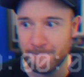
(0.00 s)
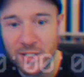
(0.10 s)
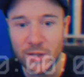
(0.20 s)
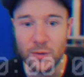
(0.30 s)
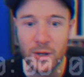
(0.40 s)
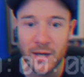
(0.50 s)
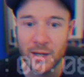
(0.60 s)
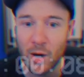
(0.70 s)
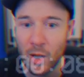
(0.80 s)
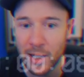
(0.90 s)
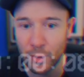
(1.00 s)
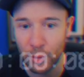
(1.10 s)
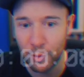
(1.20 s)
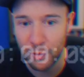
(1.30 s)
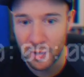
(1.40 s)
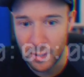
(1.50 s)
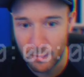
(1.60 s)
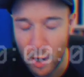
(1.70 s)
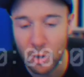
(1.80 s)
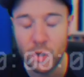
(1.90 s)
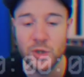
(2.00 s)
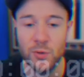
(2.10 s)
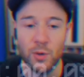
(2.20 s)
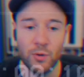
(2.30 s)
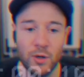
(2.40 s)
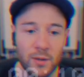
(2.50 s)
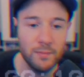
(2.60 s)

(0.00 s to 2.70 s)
so anything goes. And let's see what we